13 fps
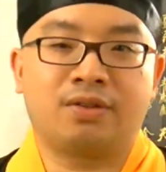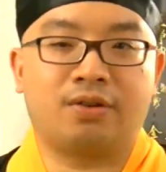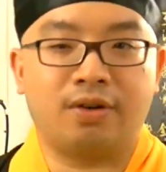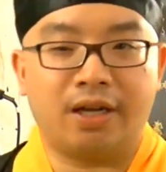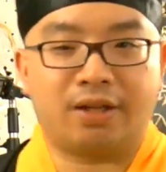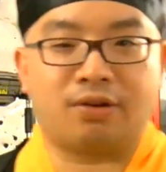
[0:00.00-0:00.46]

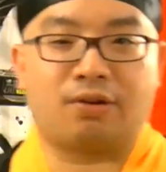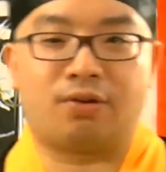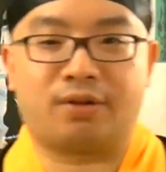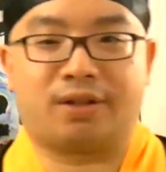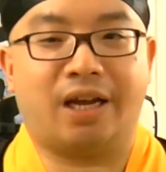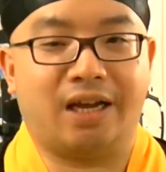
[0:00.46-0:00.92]
You need to
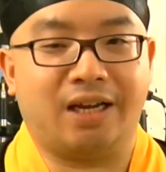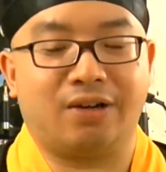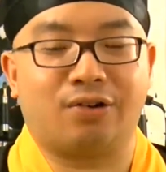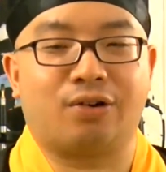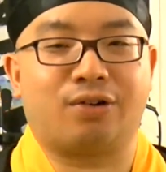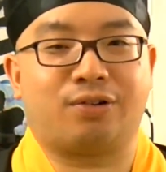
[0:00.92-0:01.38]
ordain
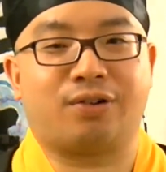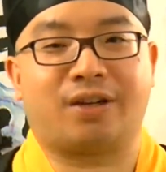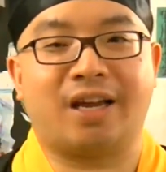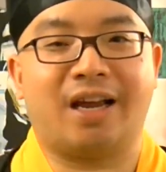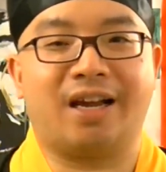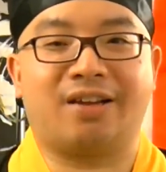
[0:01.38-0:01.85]
in order to
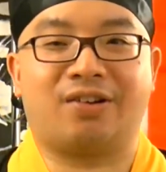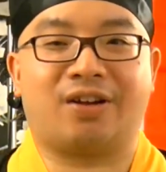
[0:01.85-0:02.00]
get it.